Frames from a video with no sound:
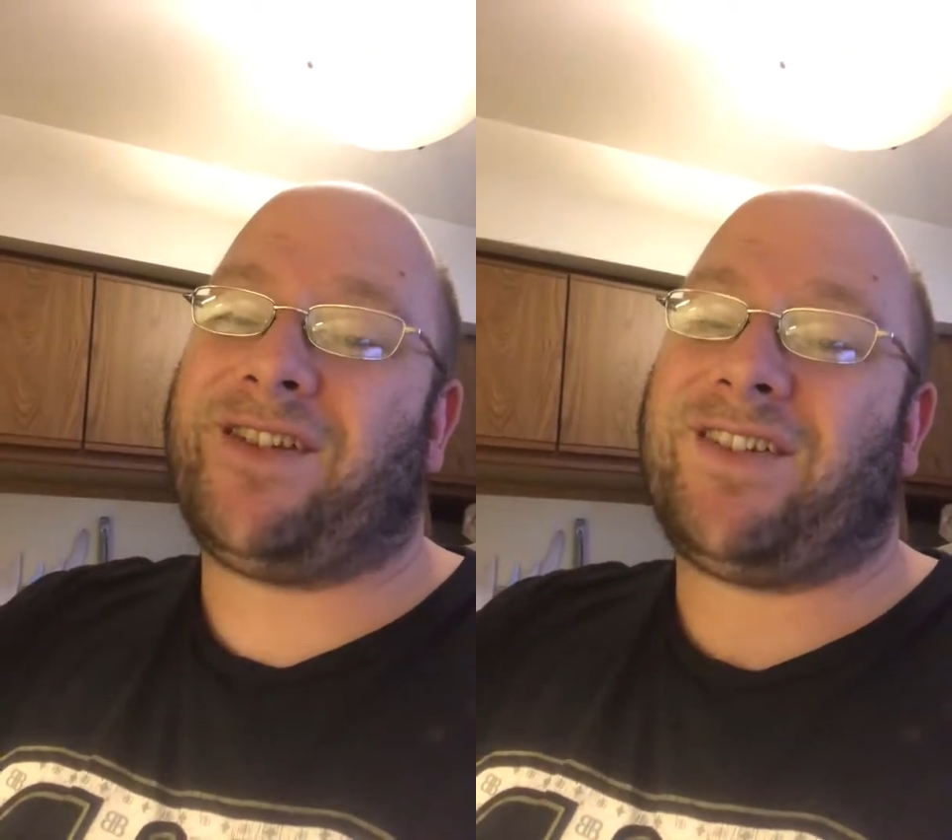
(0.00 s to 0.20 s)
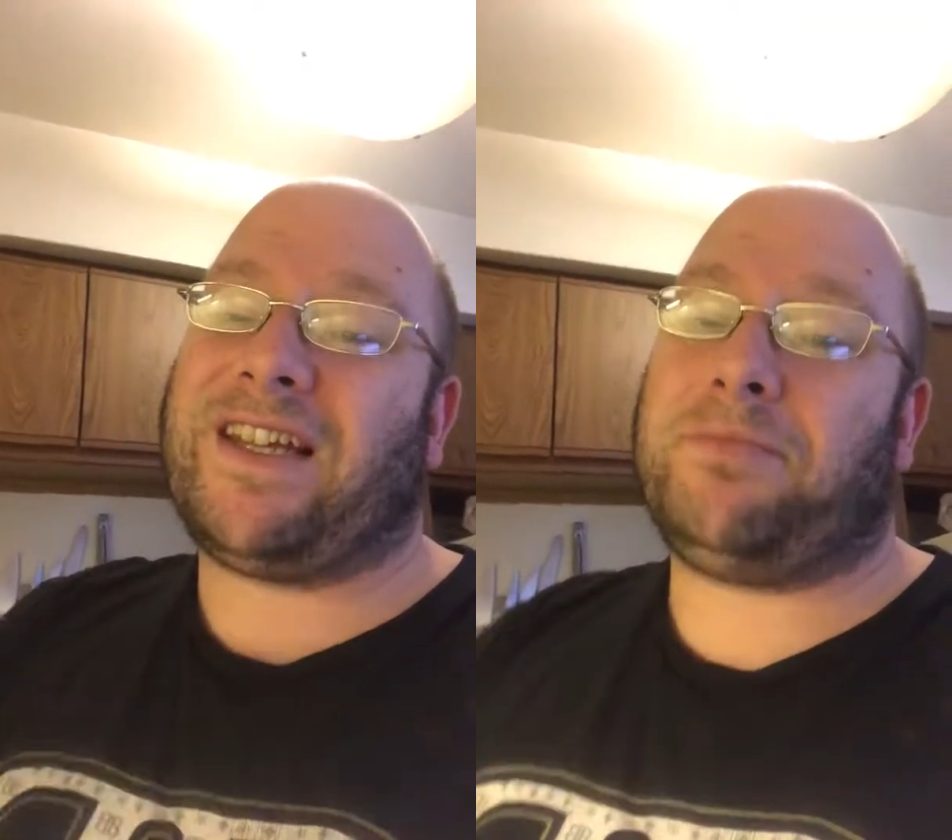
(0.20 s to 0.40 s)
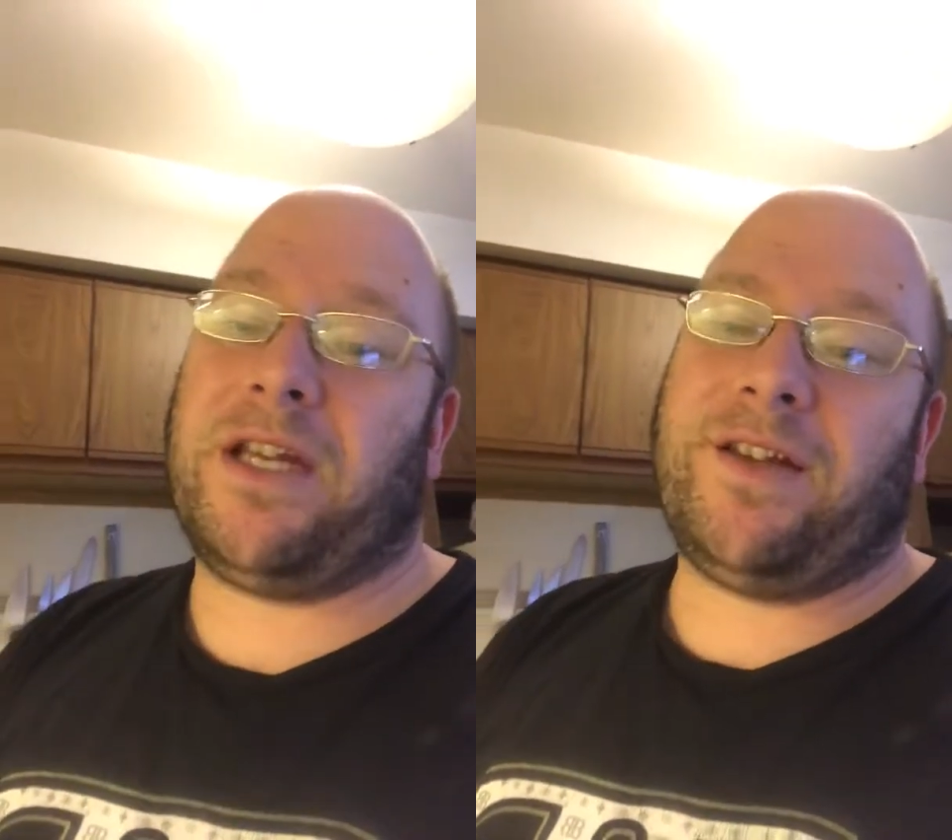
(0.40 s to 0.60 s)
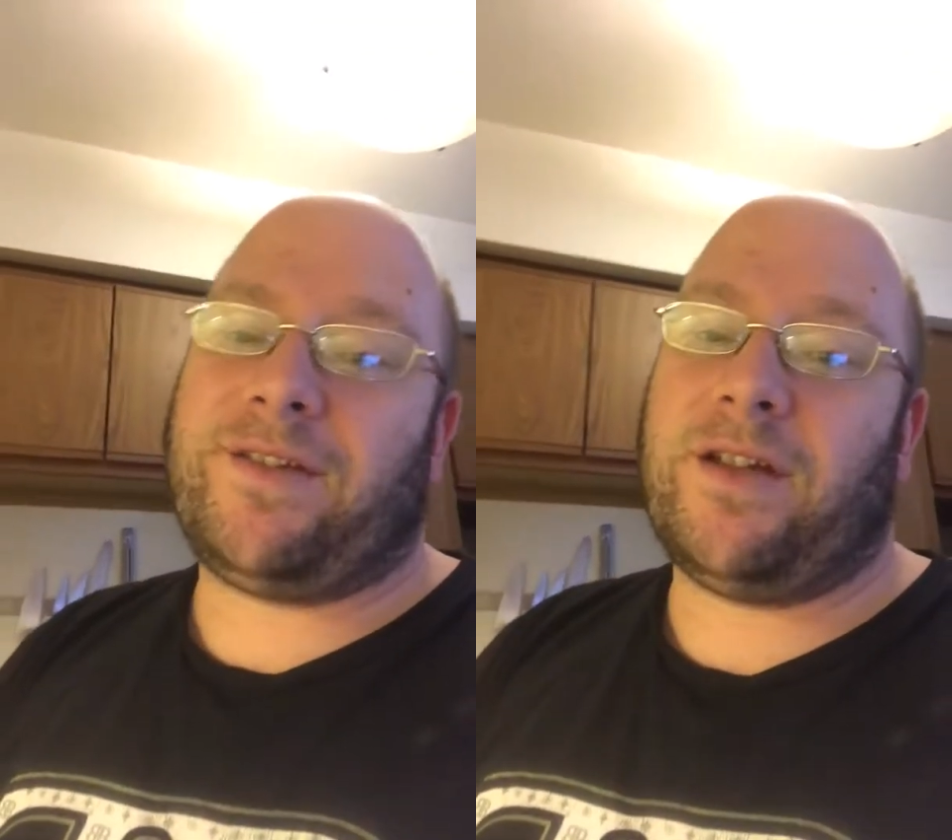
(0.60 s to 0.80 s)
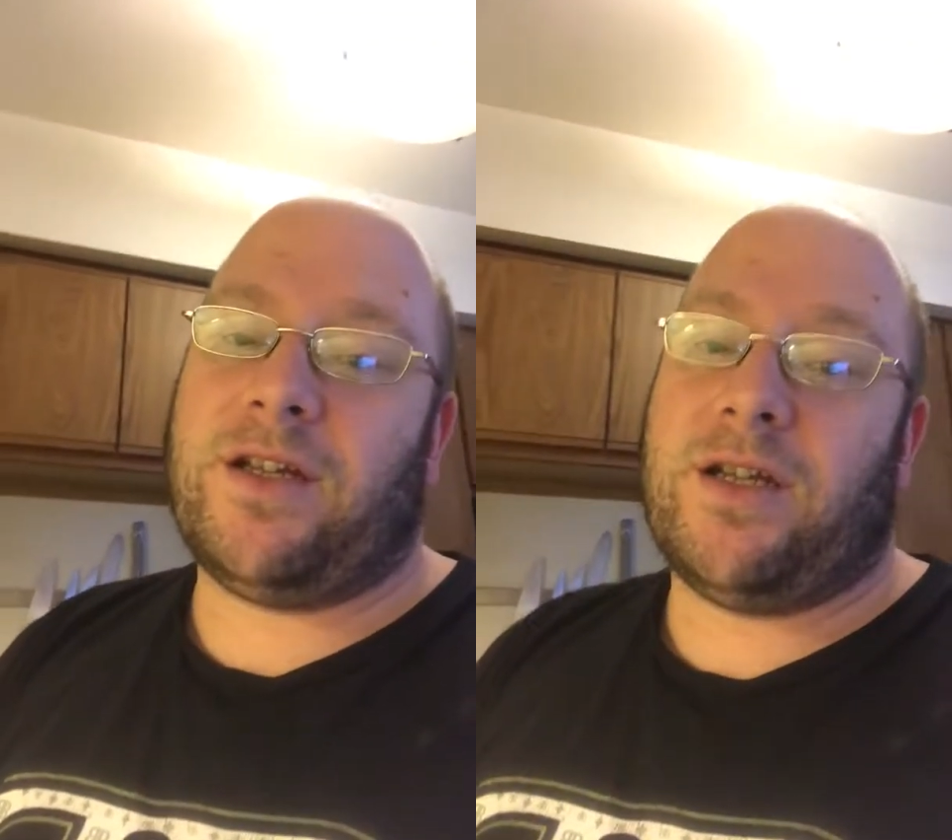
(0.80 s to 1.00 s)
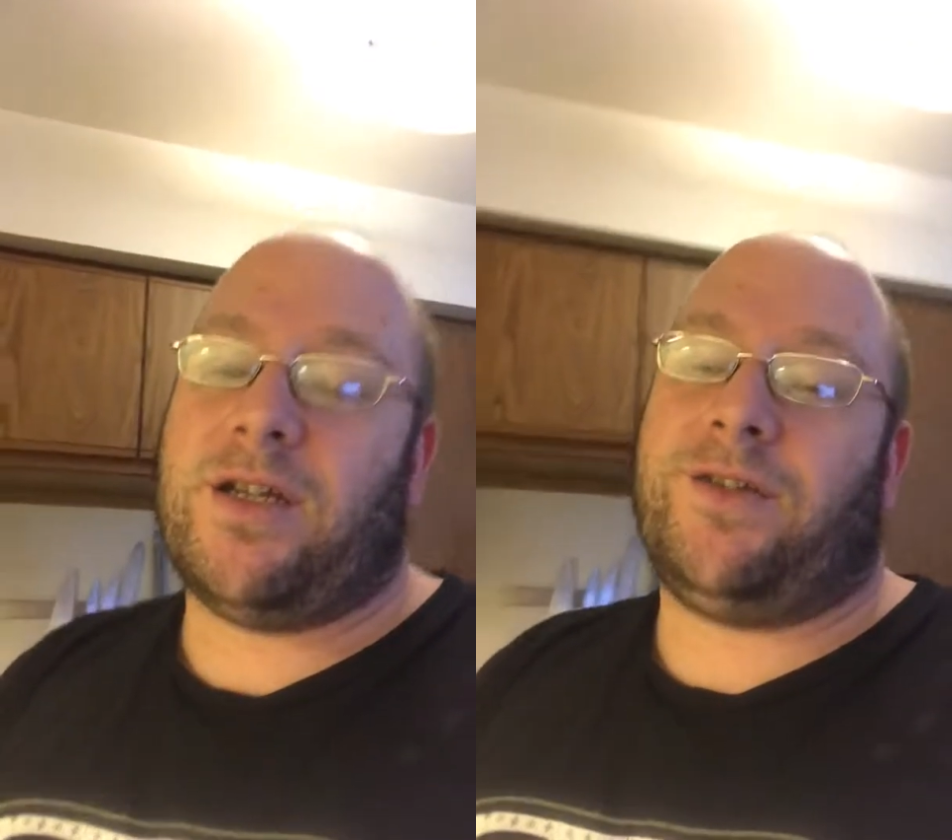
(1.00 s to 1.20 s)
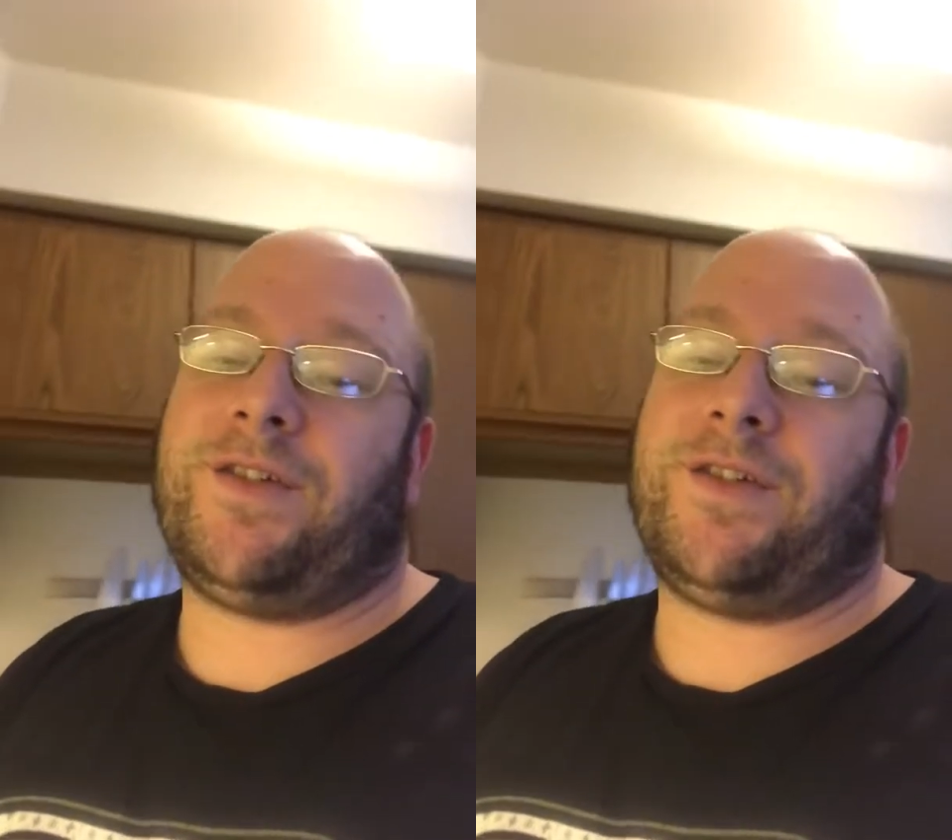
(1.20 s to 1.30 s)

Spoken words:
to 6 minutes